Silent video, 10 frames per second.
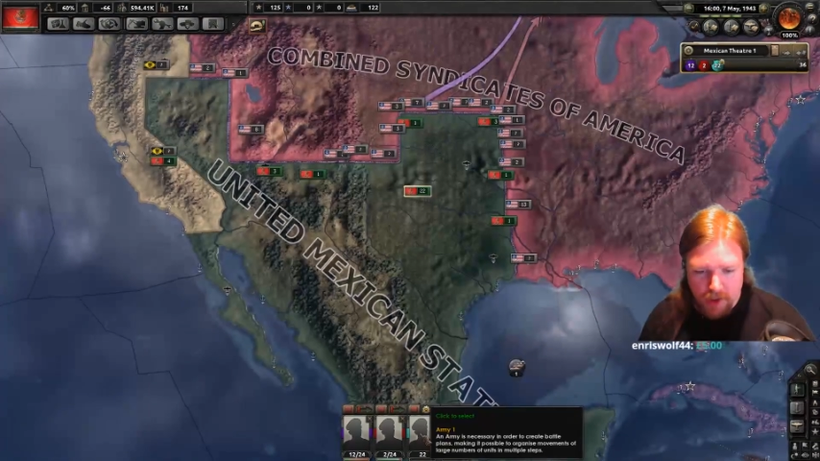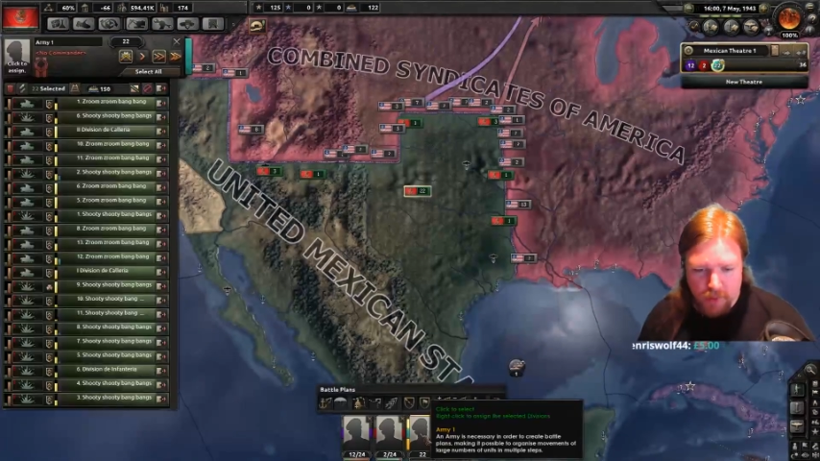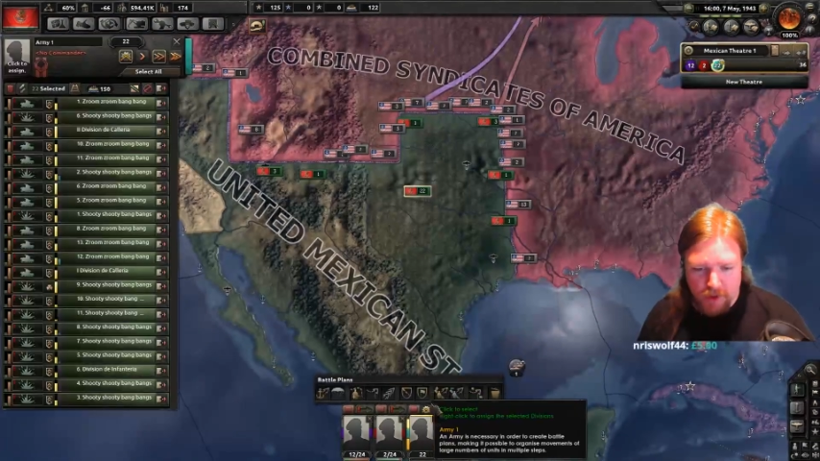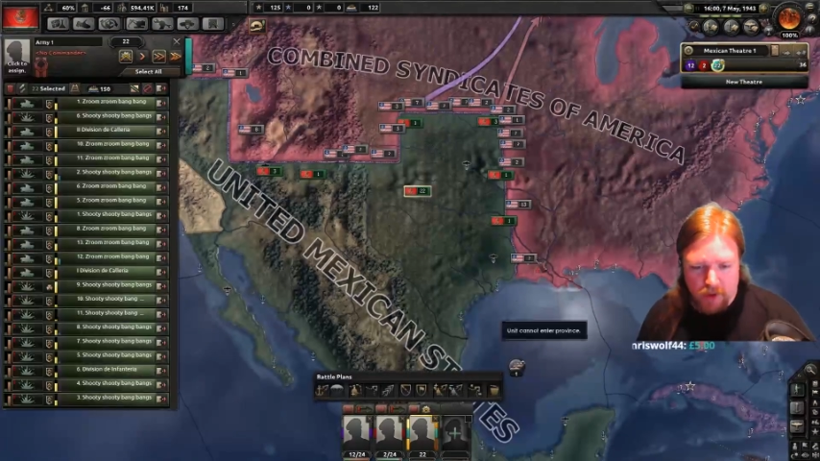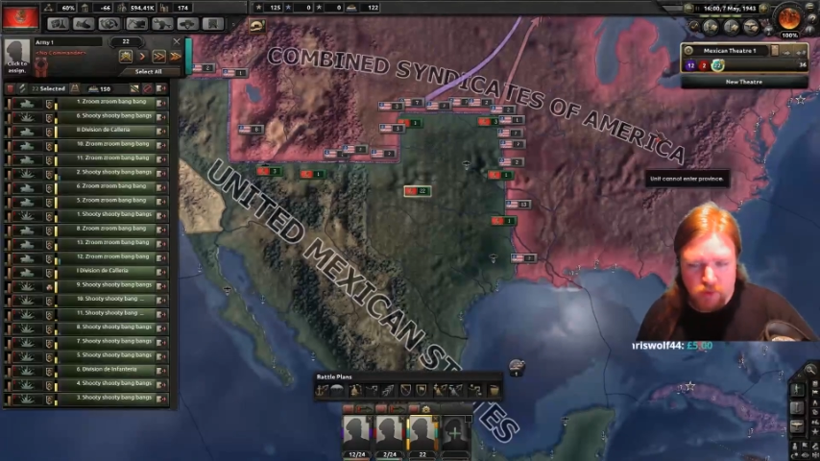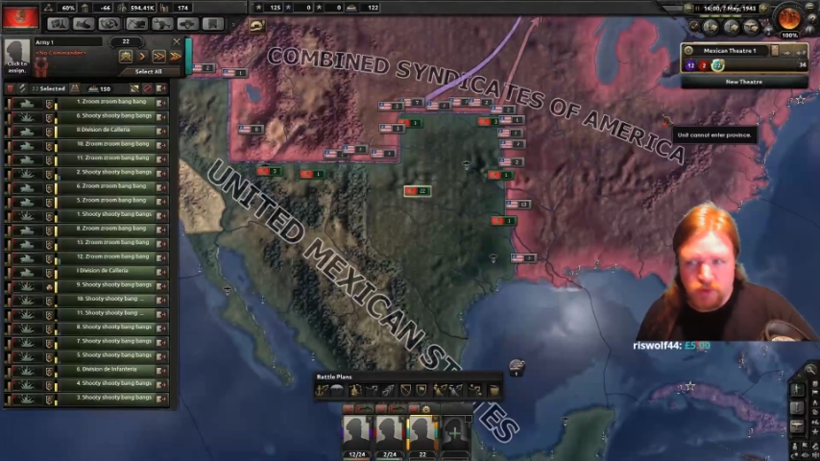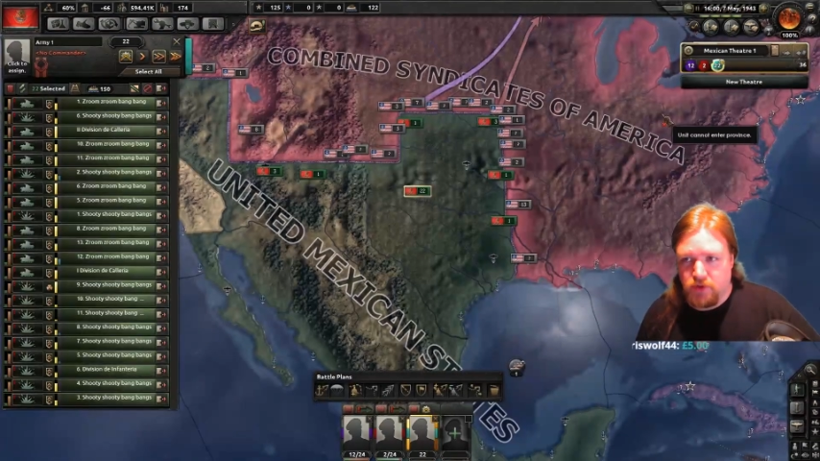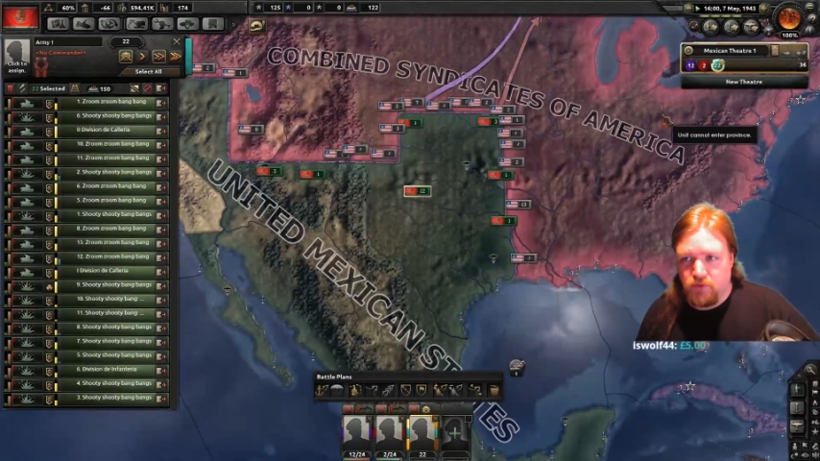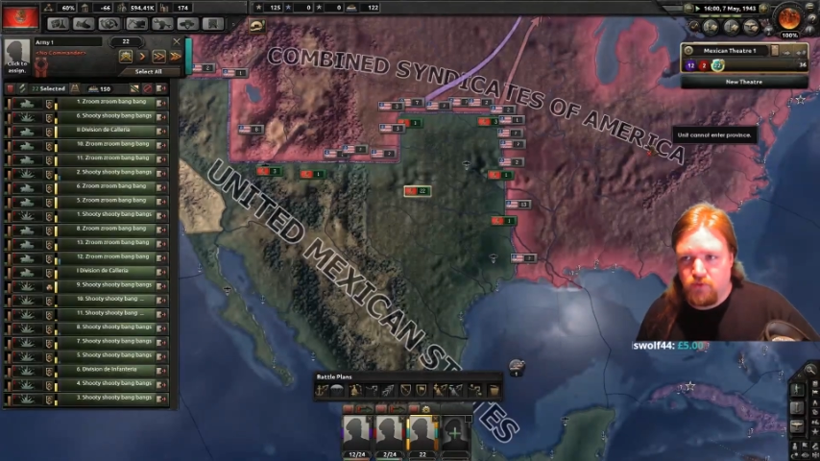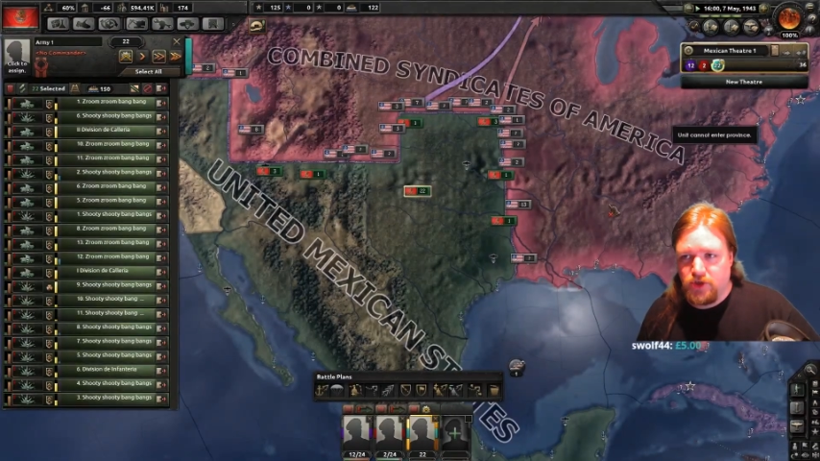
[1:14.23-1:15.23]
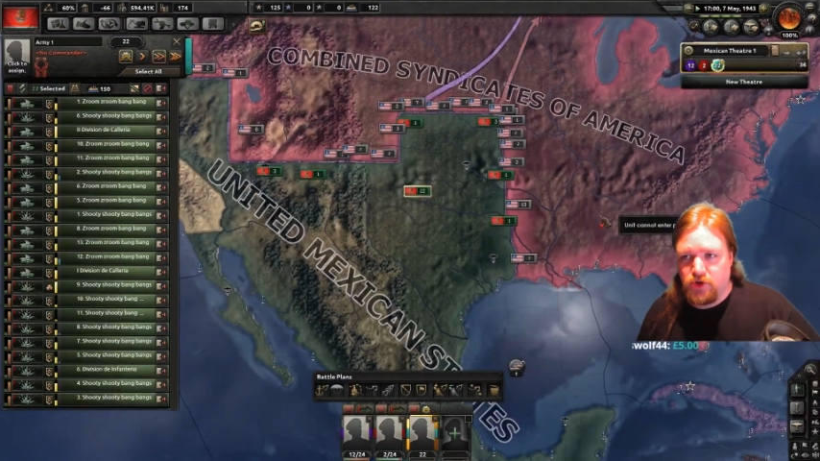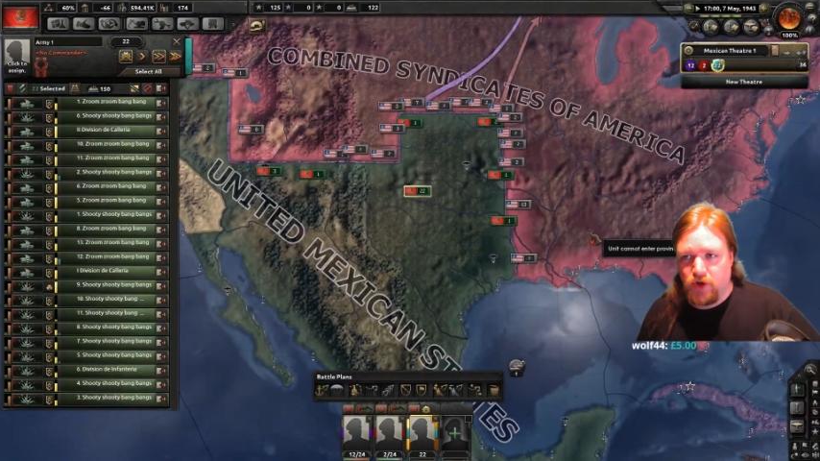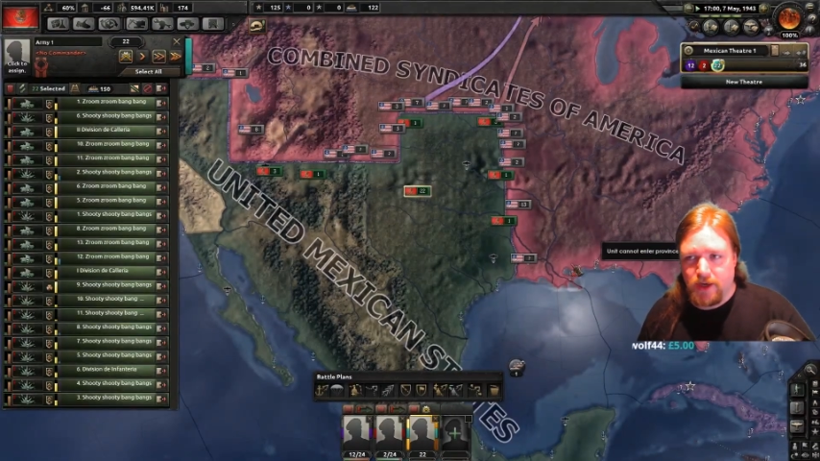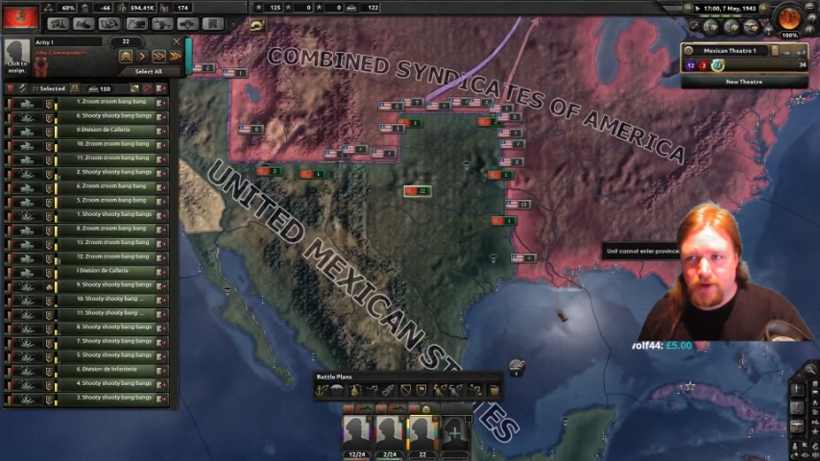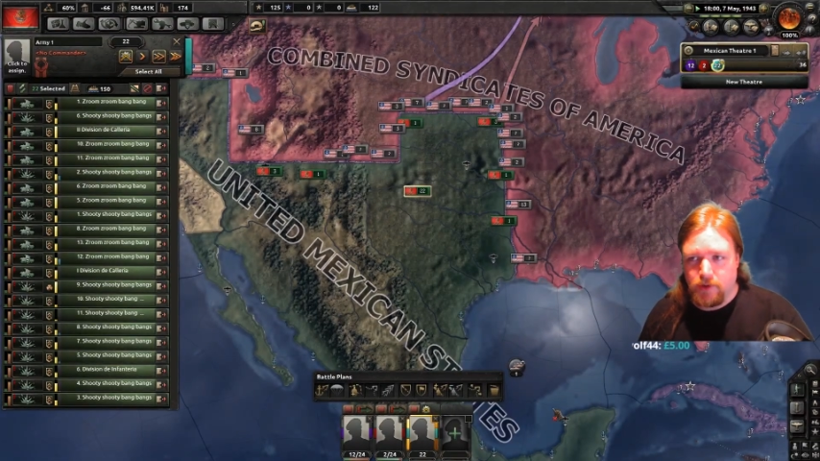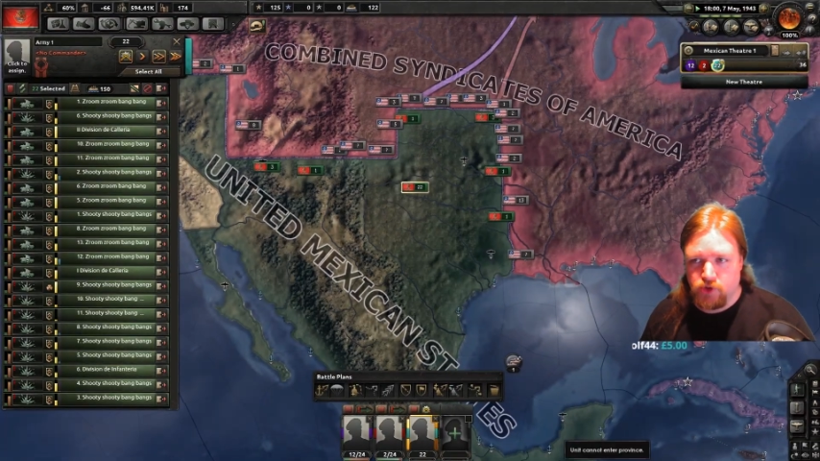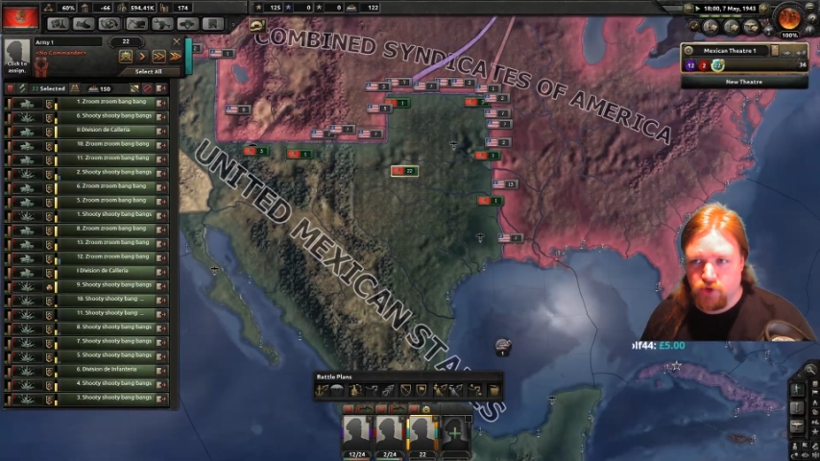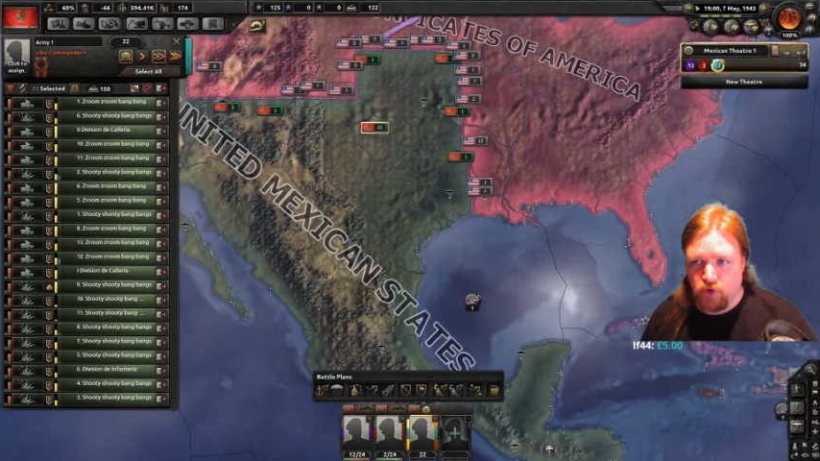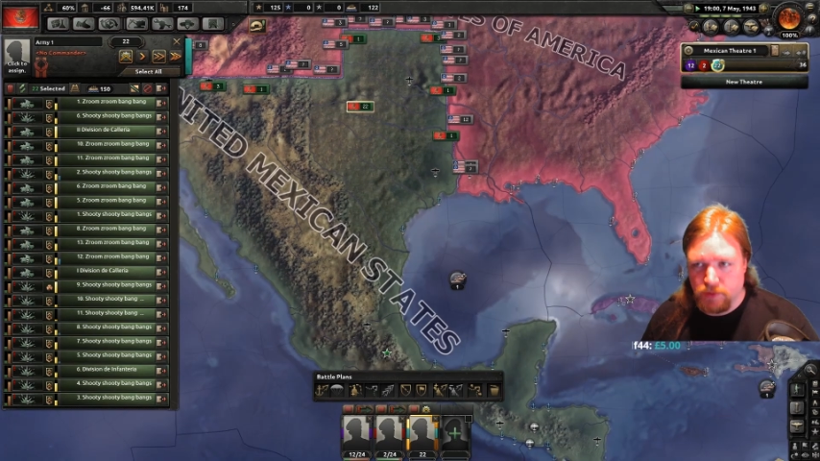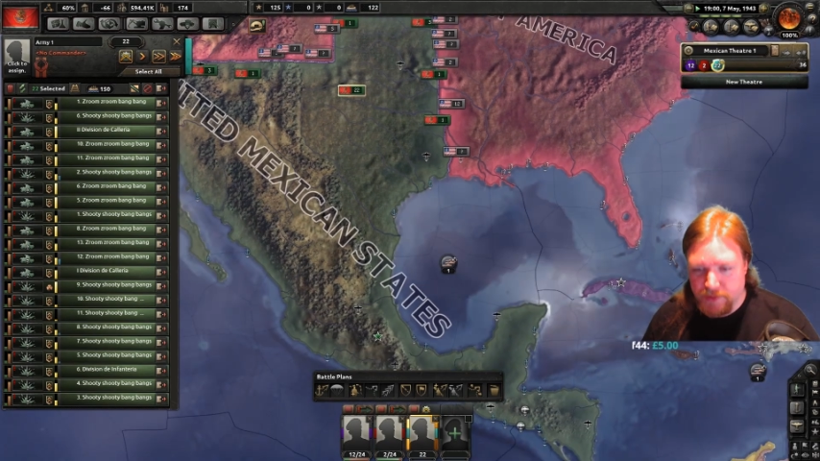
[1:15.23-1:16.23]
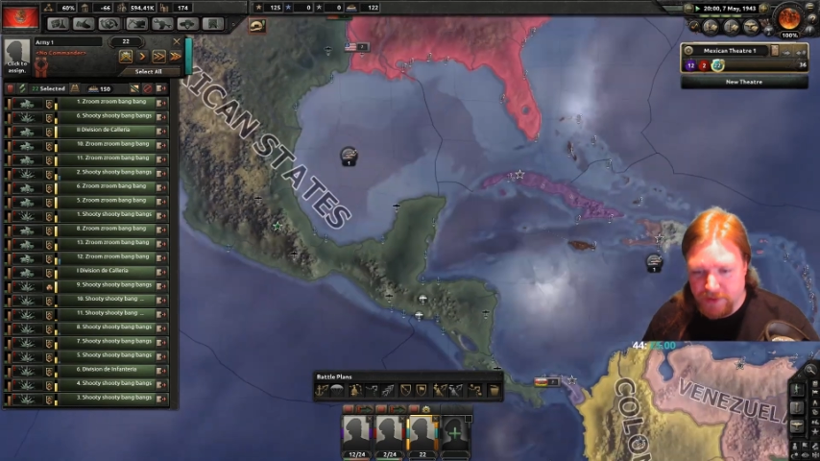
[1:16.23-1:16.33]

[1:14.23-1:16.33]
We are also retraining our troops,